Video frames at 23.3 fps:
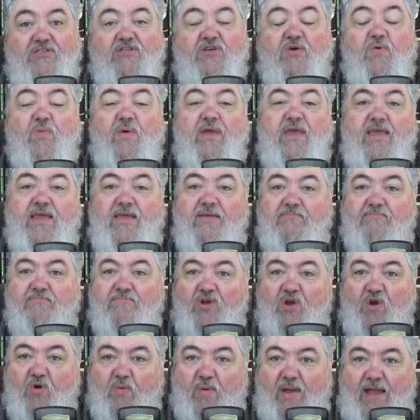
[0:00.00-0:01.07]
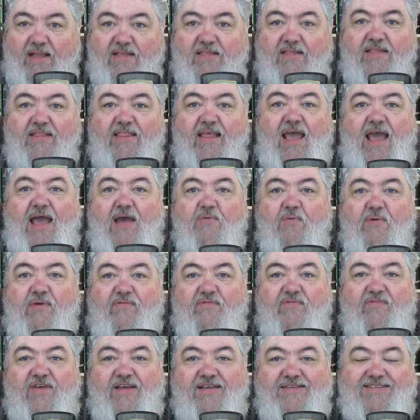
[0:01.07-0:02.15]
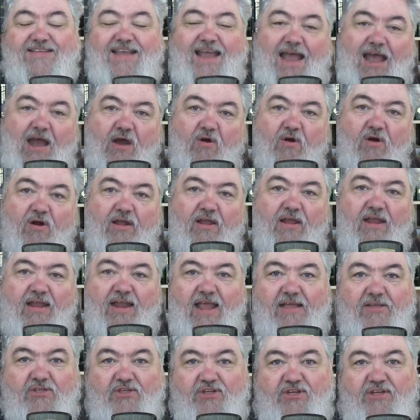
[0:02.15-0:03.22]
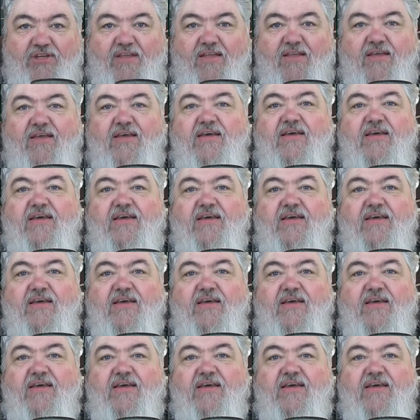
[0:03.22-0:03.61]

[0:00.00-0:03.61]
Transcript: So we corrected that, we fixed our connection